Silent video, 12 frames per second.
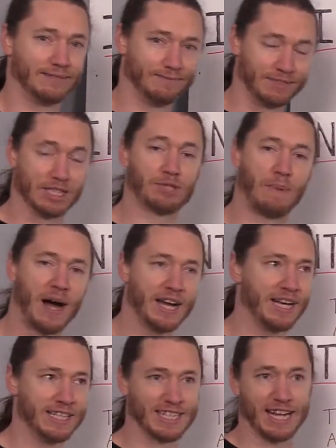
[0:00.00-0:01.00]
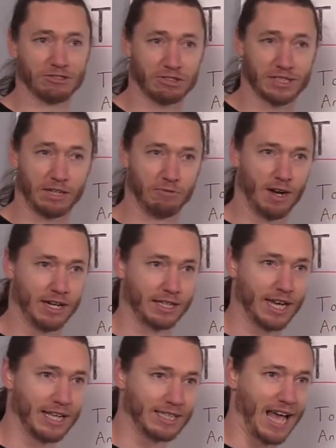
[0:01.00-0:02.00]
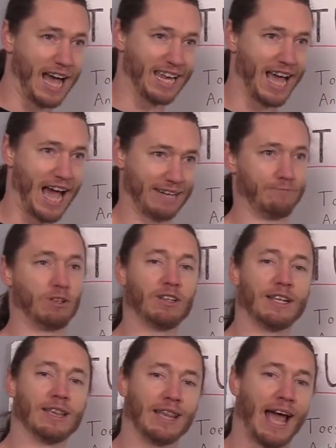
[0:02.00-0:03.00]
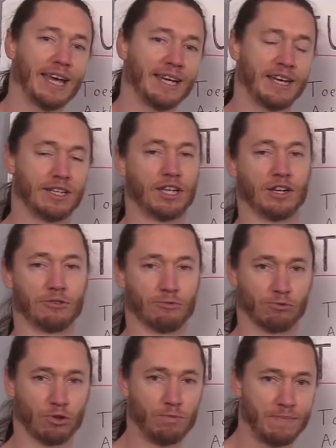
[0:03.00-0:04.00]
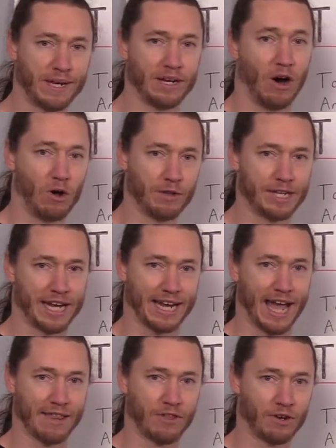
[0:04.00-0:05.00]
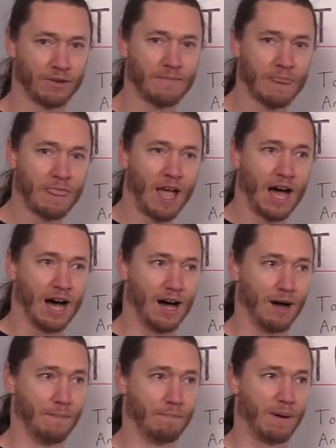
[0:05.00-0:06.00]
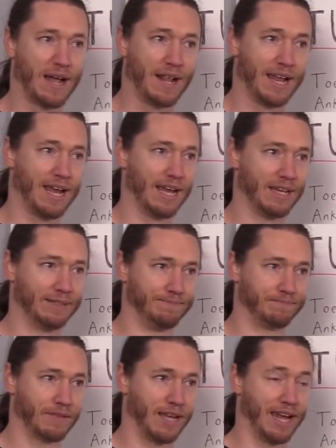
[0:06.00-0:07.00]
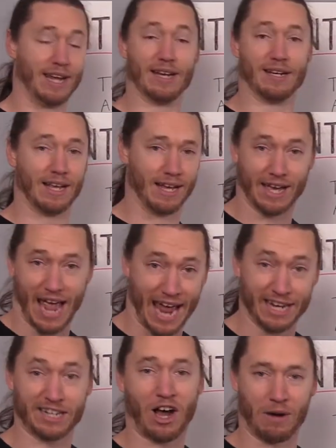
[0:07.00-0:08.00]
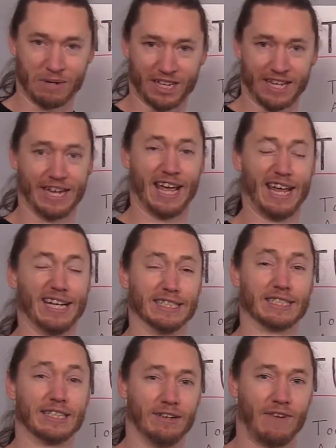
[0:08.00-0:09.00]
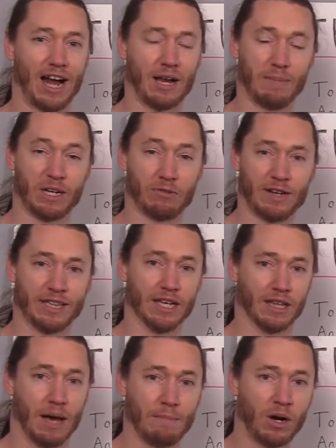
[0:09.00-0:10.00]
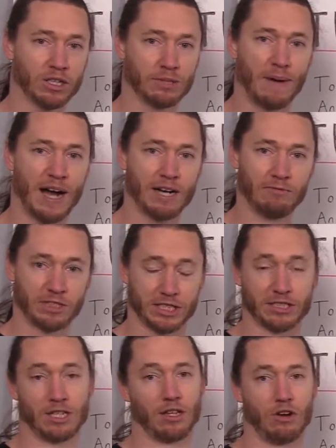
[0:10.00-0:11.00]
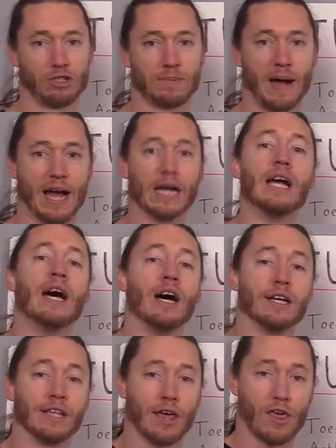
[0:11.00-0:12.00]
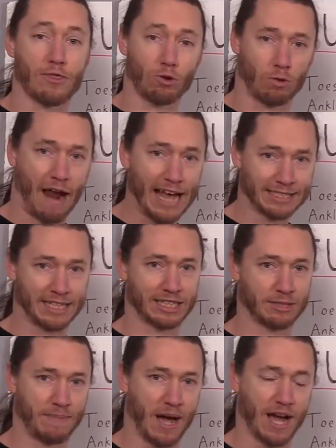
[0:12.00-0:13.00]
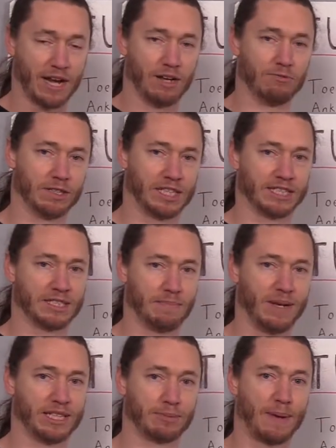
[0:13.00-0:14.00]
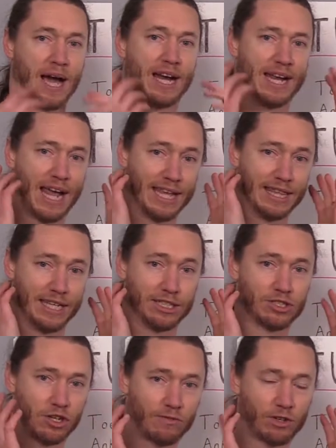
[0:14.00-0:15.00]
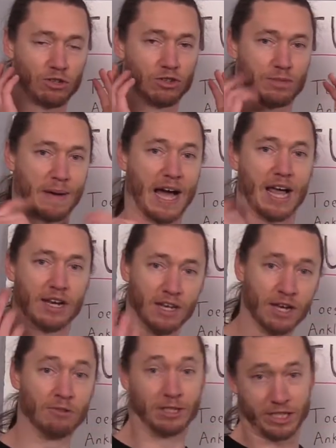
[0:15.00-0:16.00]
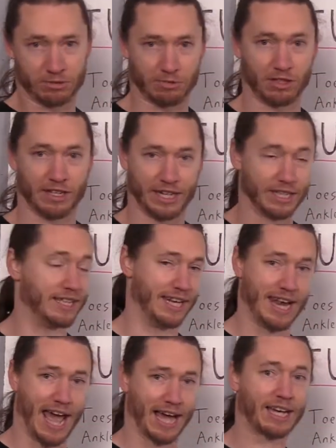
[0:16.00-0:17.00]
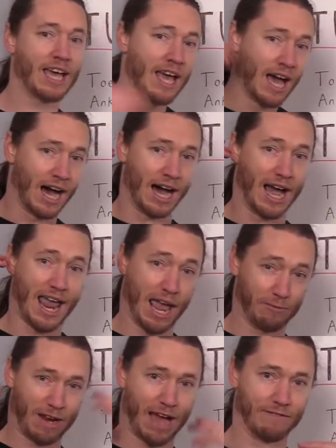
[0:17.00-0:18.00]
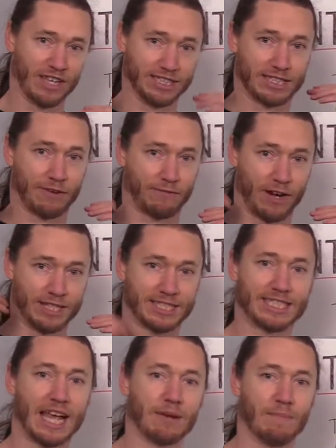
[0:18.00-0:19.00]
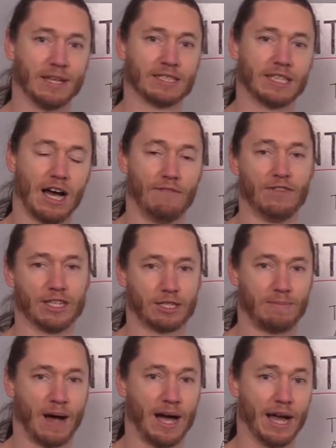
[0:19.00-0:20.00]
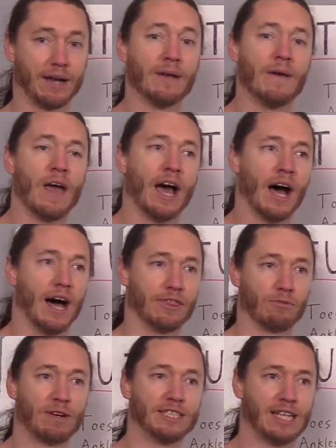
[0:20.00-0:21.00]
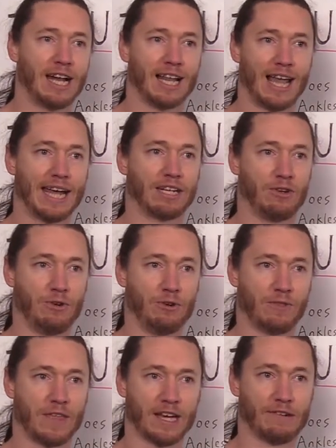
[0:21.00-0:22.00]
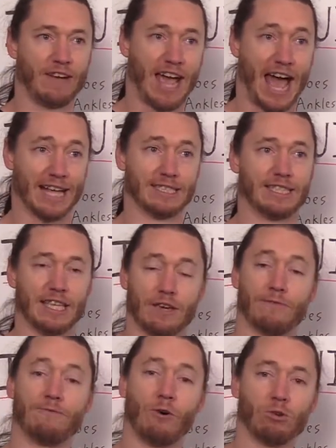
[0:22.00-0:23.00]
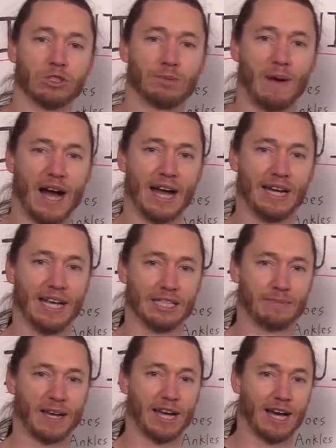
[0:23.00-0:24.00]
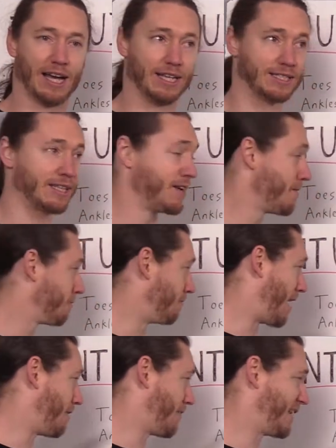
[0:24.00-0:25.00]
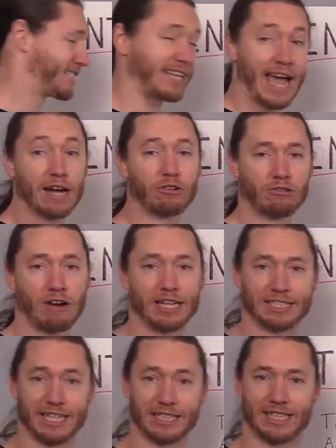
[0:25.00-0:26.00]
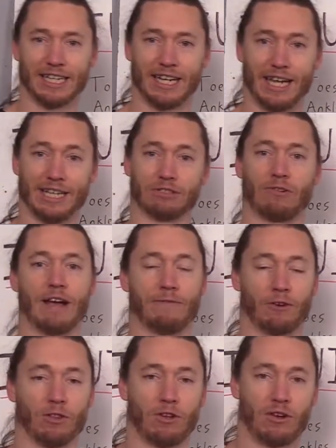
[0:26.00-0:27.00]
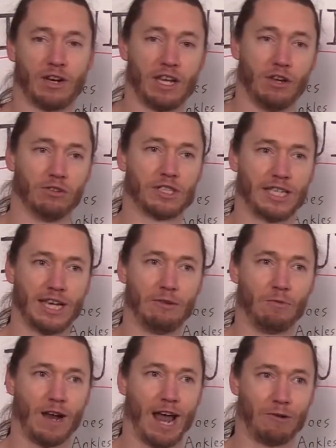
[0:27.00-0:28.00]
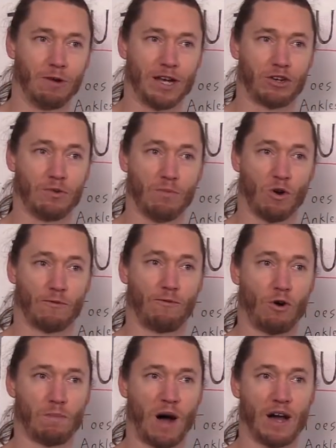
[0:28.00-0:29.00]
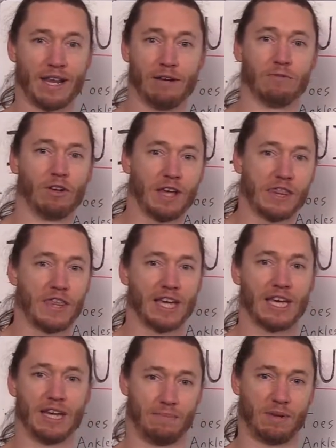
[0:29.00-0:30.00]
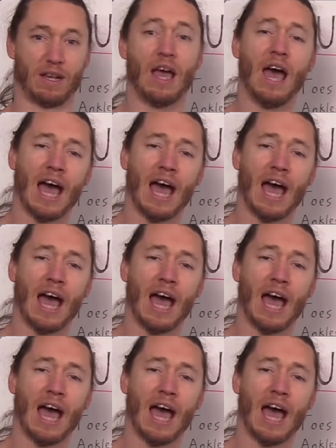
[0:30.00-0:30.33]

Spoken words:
the spine is an interesting one because I really like to group it all together, but anatomically it is divided between the lumbar spine, which is the low spine, the thoracic spine, which is the mid spine, and the cervical spine, which is really the neck. We have these different segments of the spine. The reason I like to think of it as the full spine is because while this categorization is great for learning, you'll see when I went to more full body and really thinking